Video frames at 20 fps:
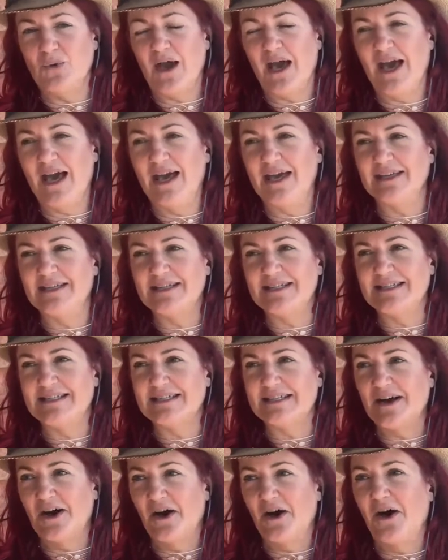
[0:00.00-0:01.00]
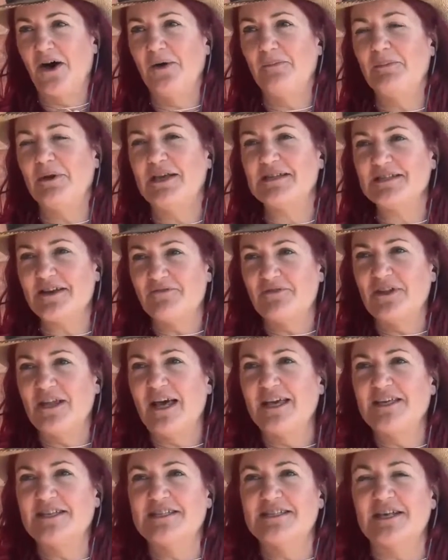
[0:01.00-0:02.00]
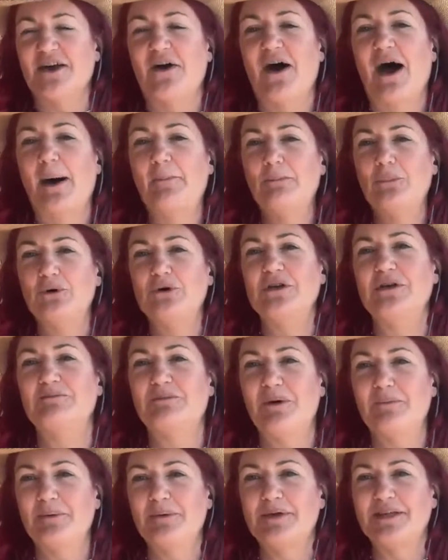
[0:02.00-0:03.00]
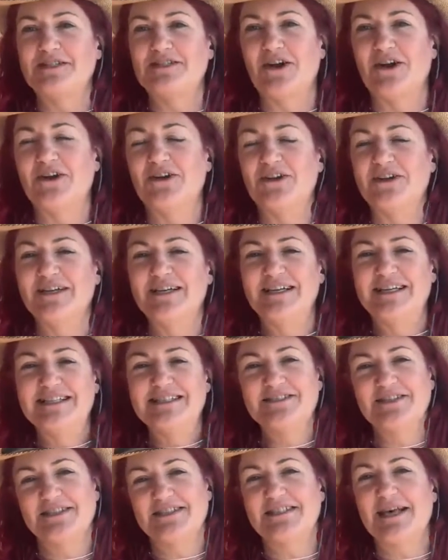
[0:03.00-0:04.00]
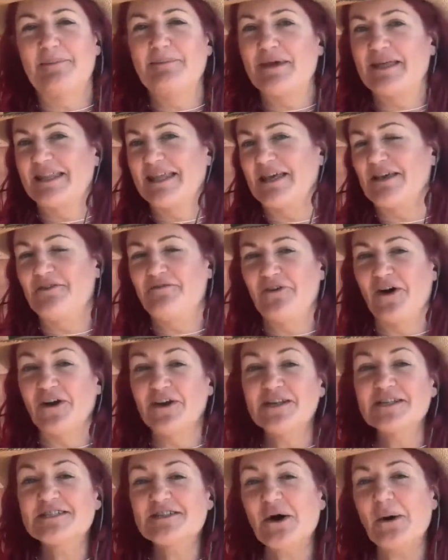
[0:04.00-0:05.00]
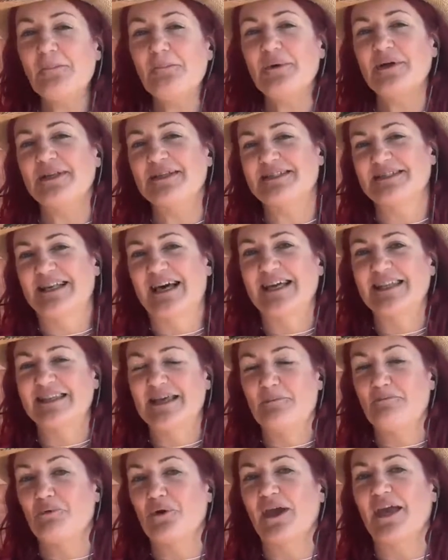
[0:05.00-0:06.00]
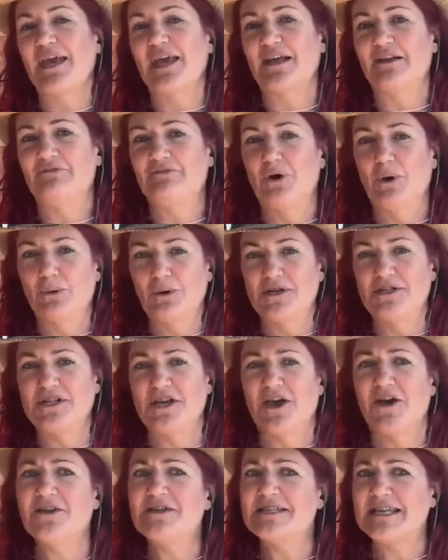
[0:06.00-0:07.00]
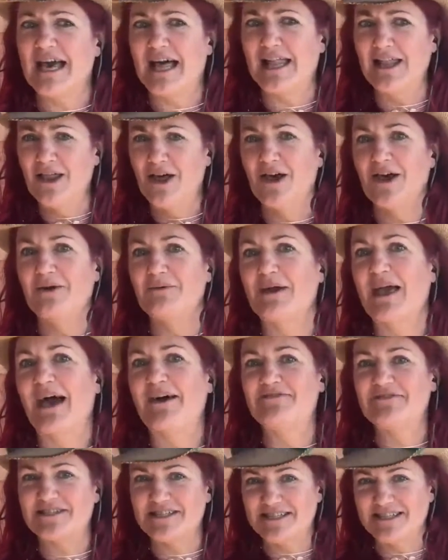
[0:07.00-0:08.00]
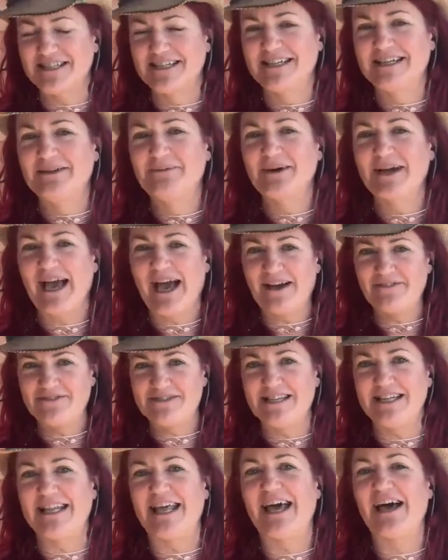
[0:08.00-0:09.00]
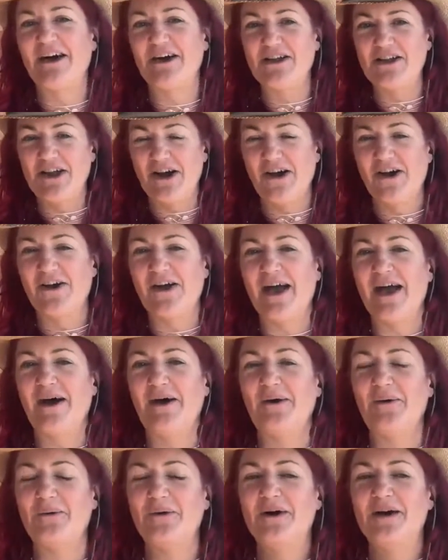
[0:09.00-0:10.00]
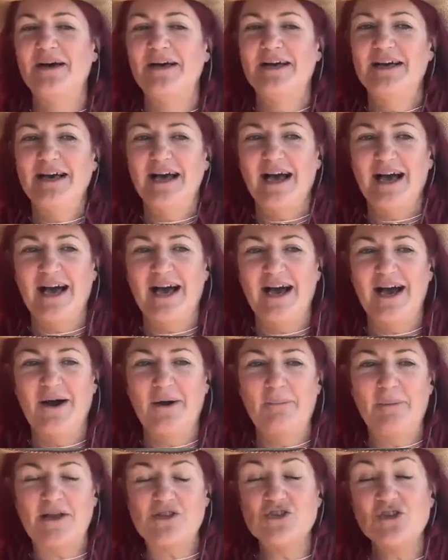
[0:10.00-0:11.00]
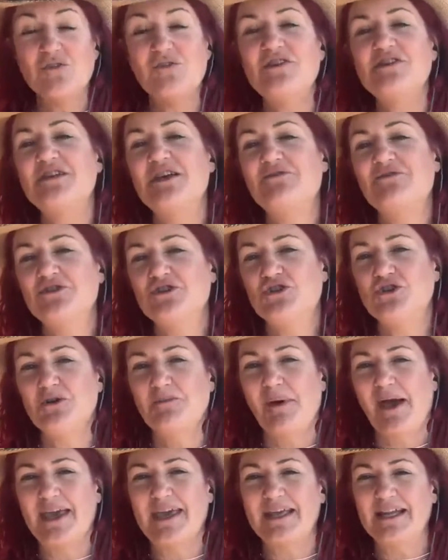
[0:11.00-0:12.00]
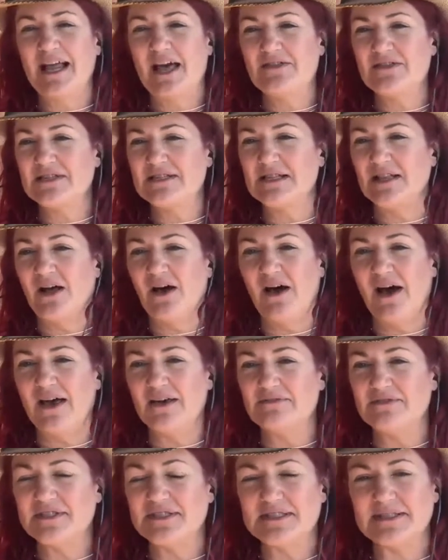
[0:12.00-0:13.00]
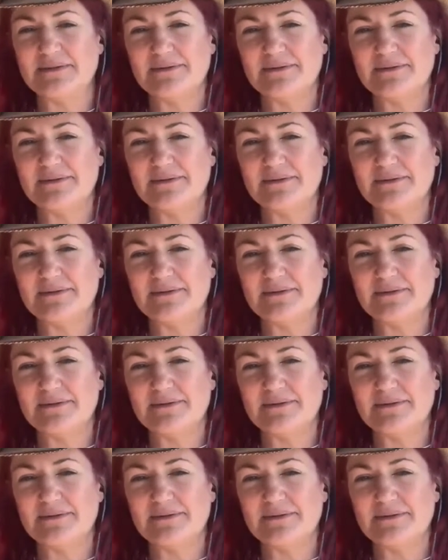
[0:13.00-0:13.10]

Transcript: And uh, because I feel like you're so humble, you probably don't, it's not something that you focus on, but it's like they're bringing it forward to go tell her. We have to, we have to let her know how, how much of a difference you make in others' lives.